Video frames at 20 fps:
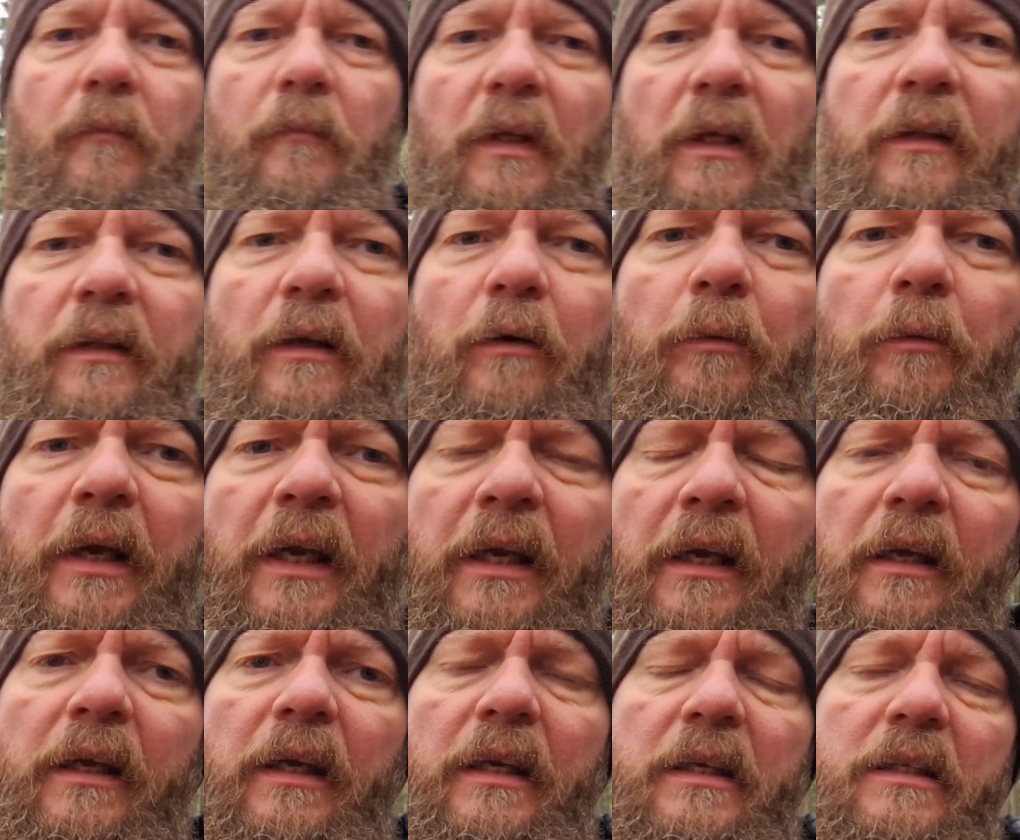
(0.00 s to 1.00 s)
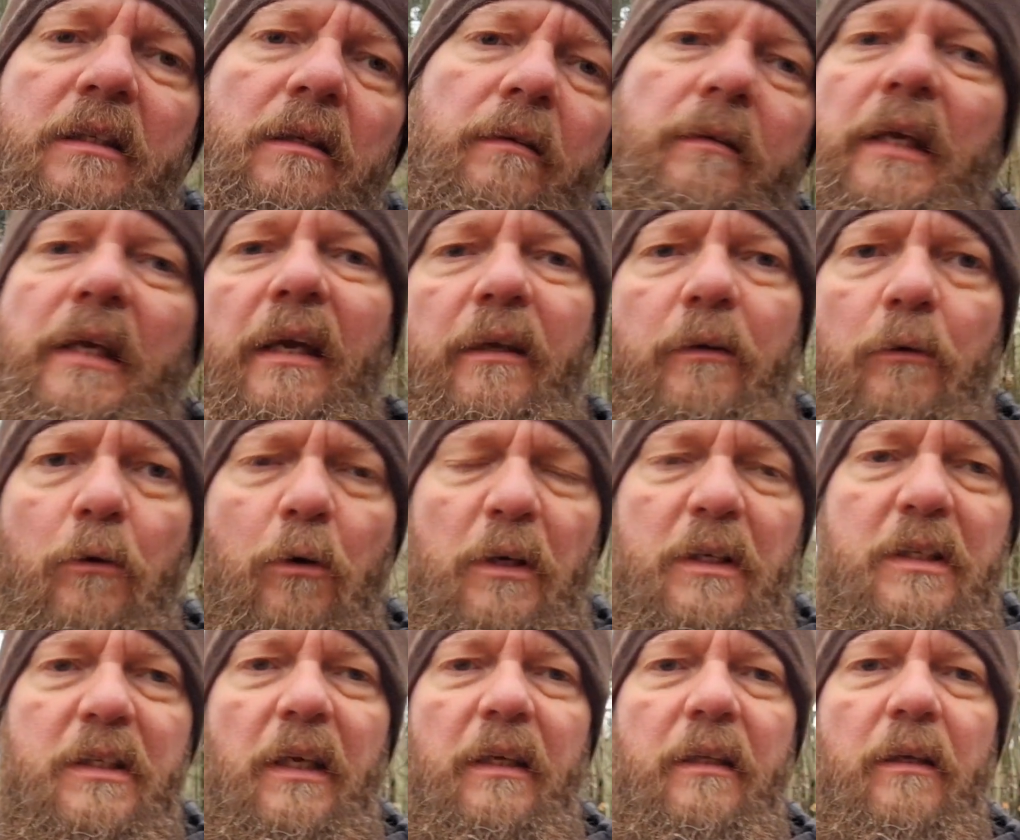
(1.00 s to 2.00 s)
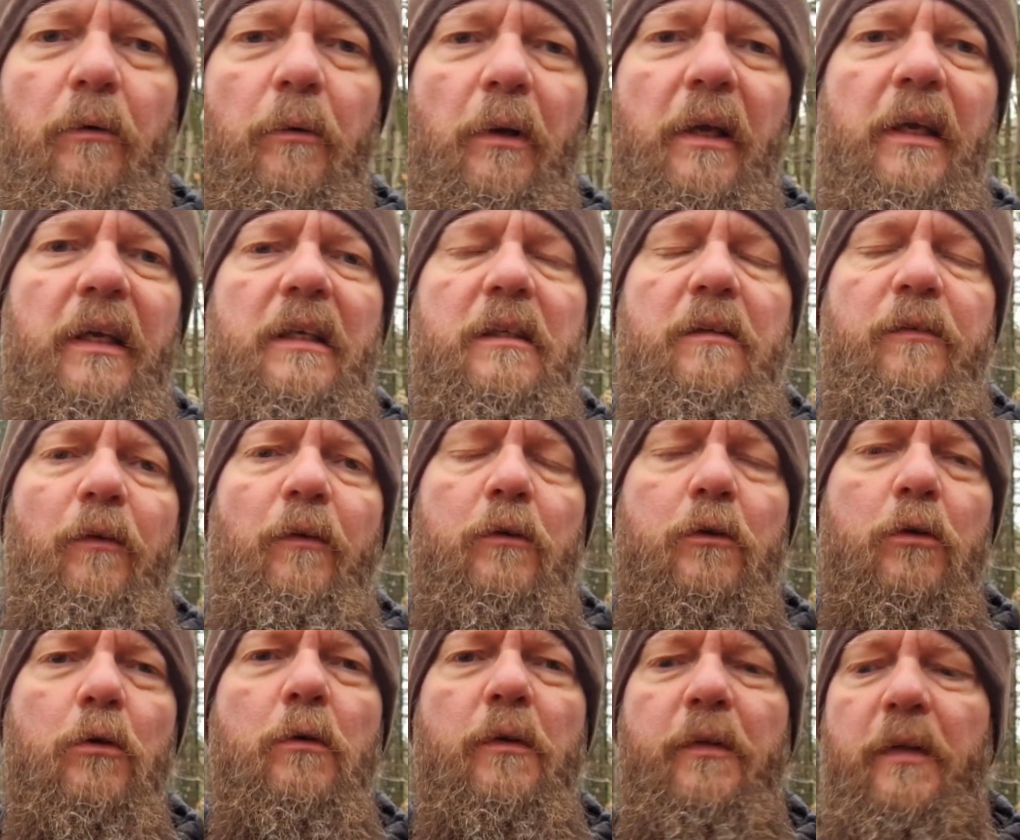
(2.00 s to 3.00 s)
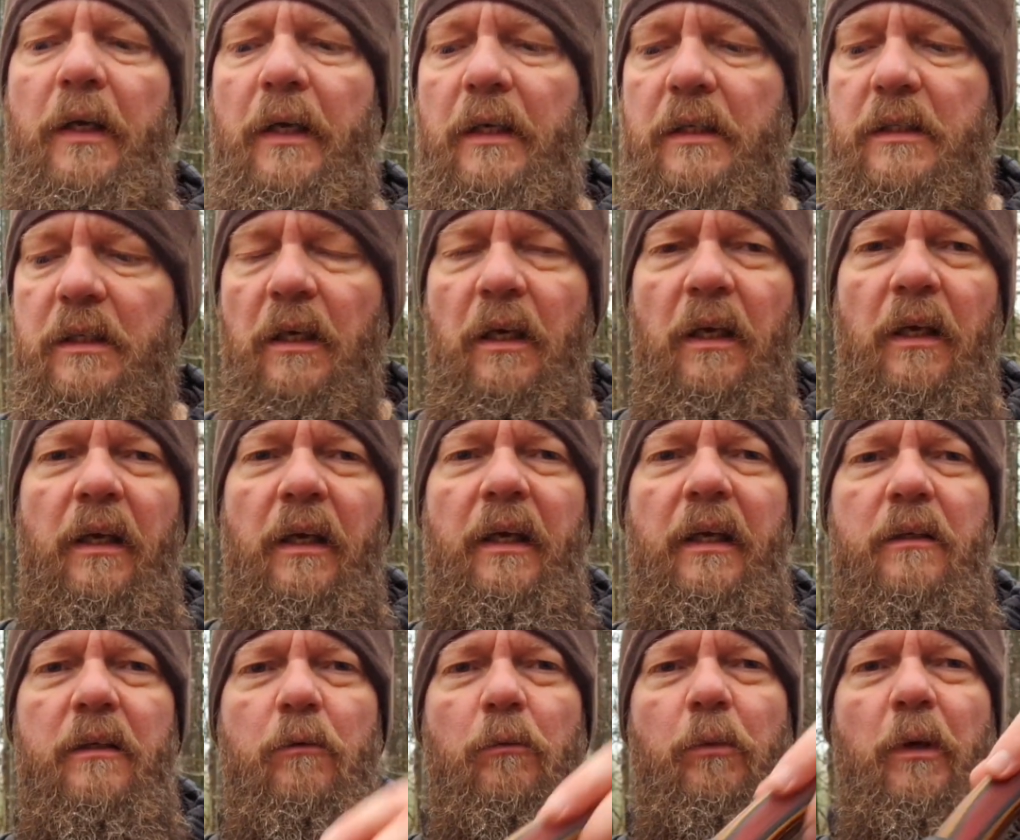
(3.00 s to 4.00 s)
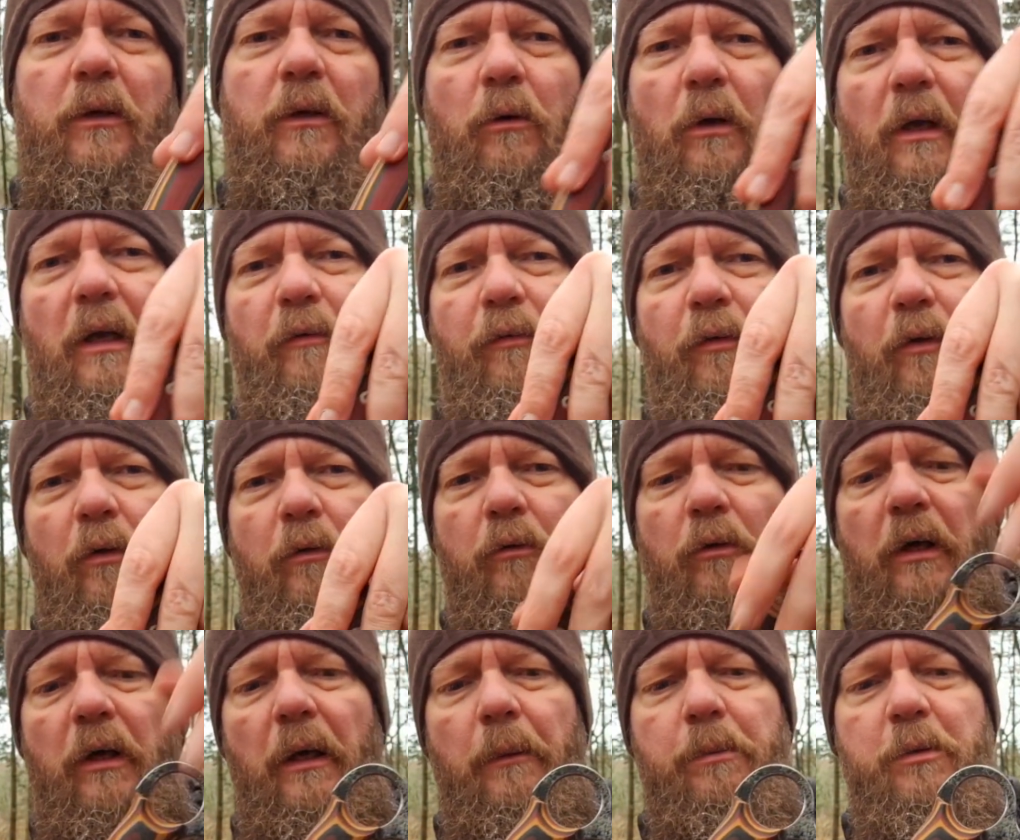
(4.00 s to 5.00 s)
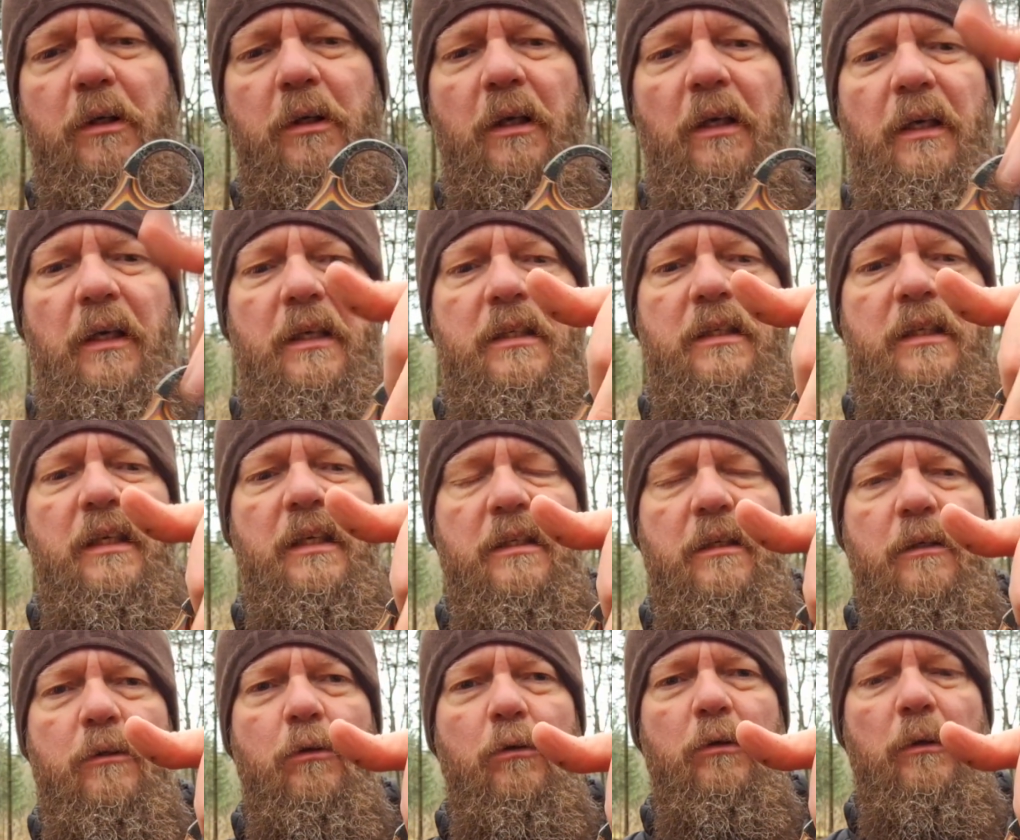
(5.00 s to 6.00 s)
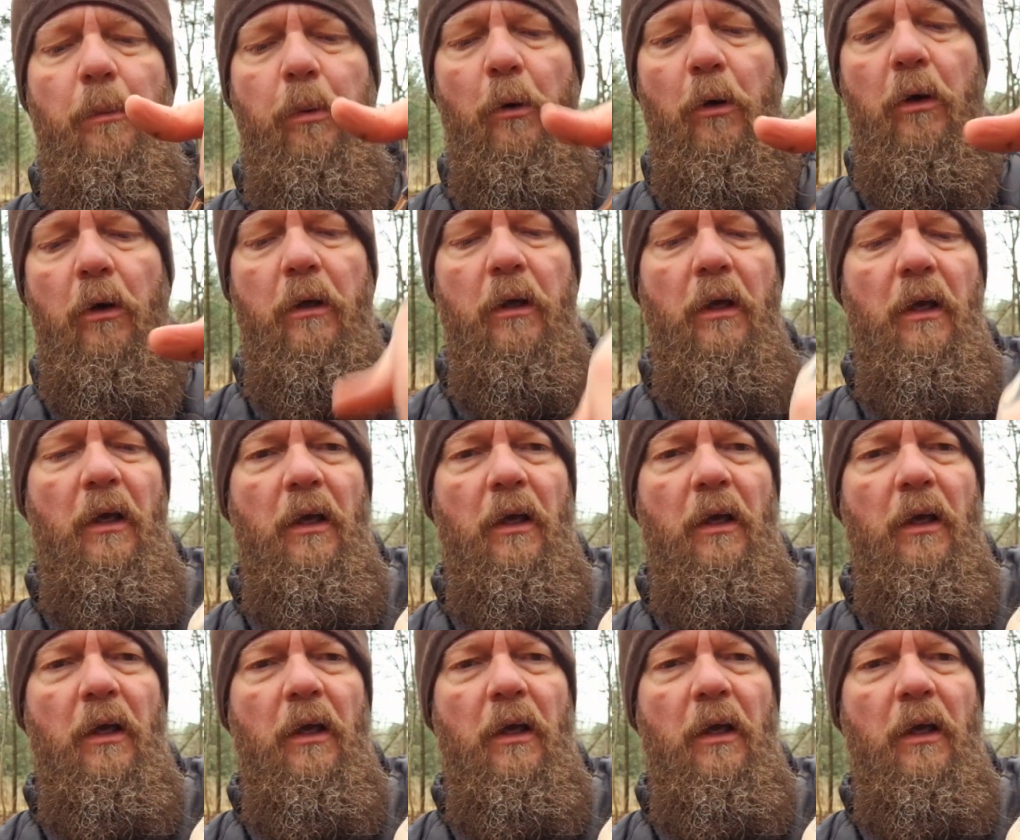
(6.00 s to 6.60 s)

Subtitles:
the ring is, yeah, you can say the ring is for two things. Is when you have it on your hips, it's easy to deploy.